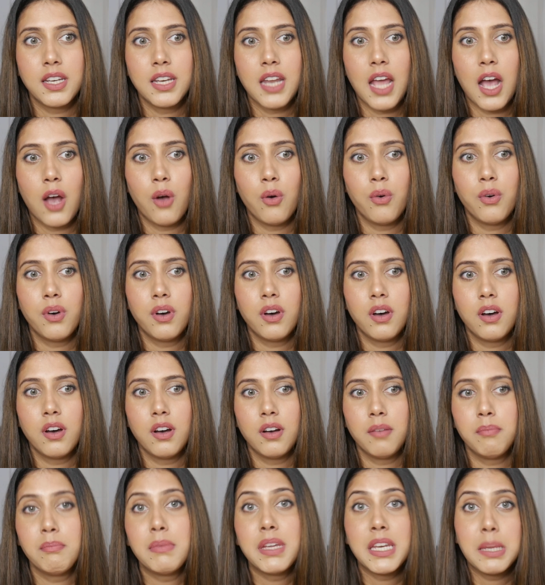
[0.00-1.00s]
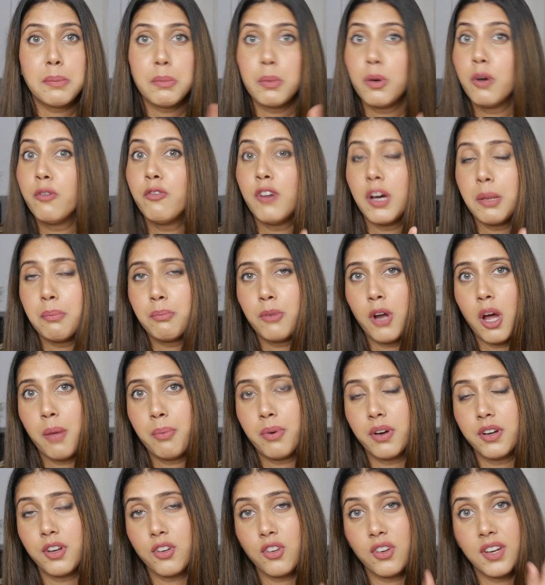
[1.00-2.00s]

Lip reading: Now minimum of one brow product.